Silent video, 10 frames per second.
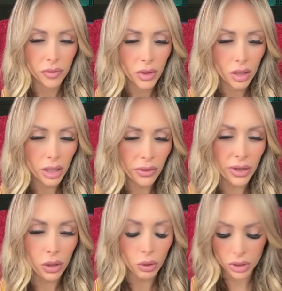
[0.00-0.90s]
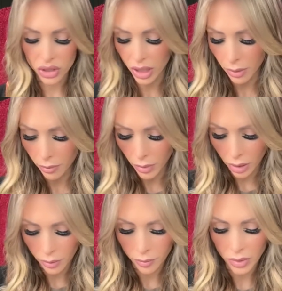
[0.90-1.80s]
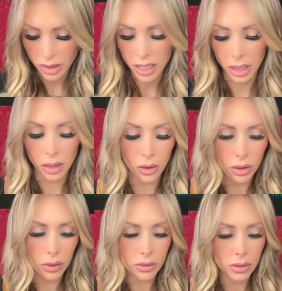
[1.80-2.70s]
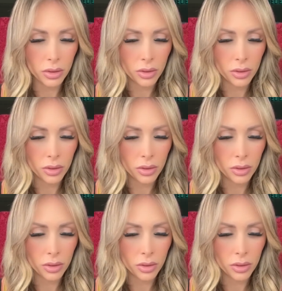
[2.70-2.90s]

Clarify courtship. I'm not taking all those.